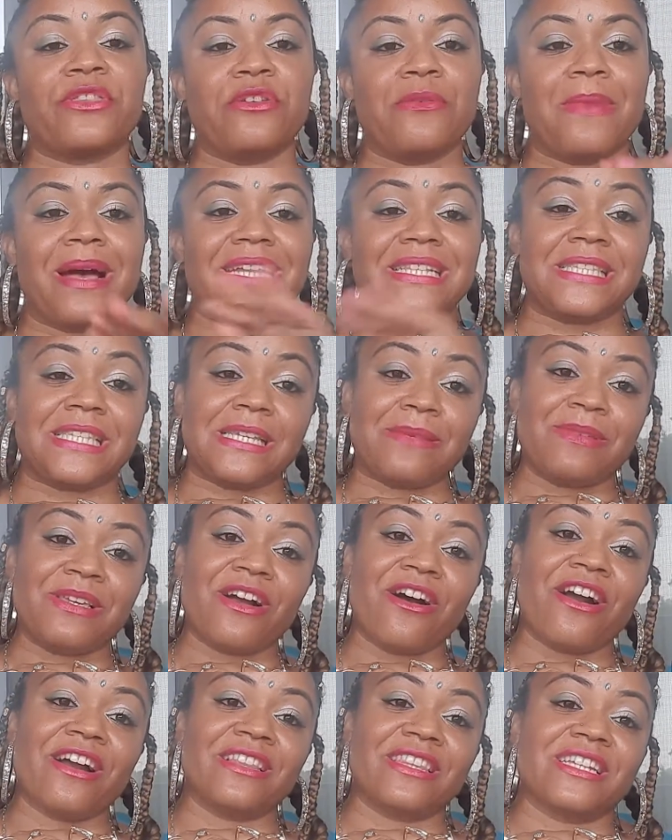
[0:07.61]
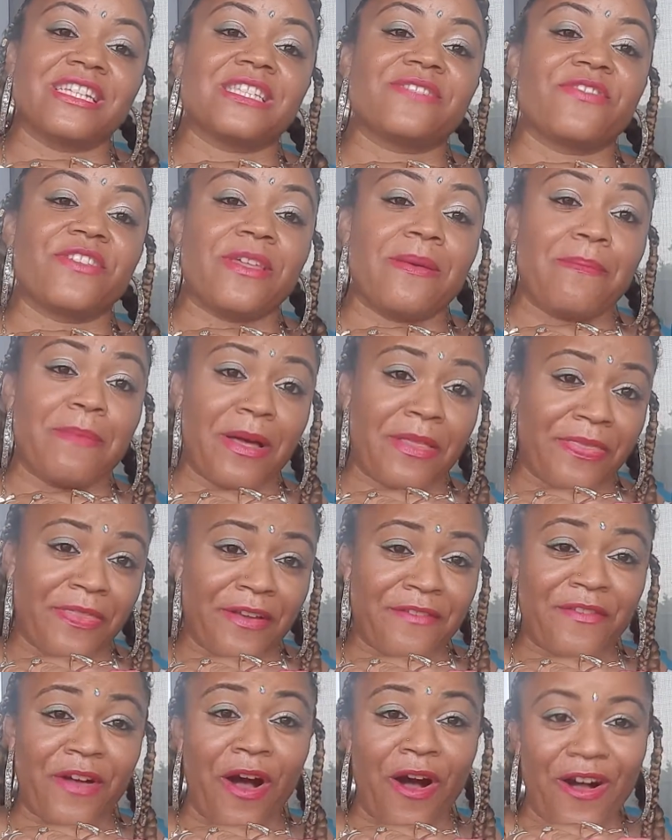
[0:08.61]
you my TBR list for the month
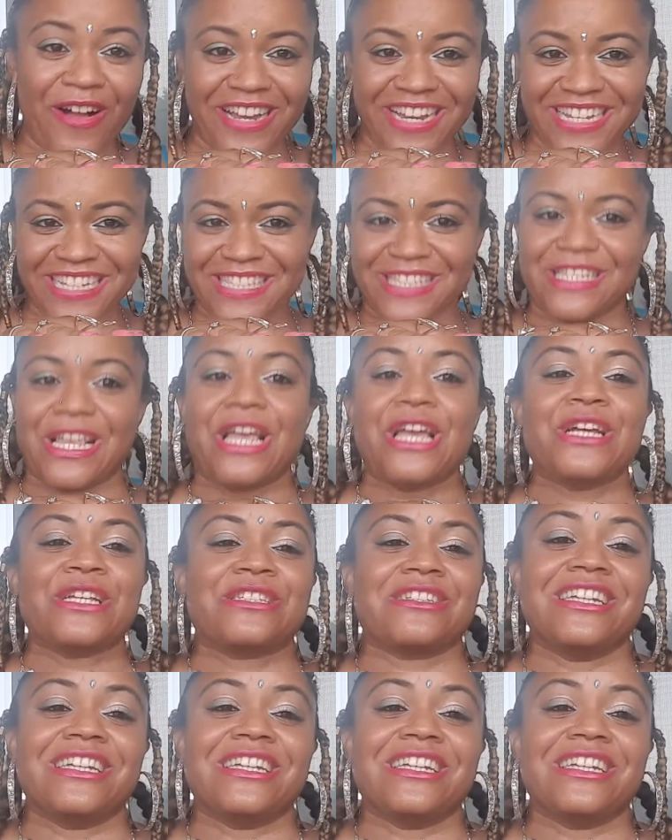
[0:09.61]
of August.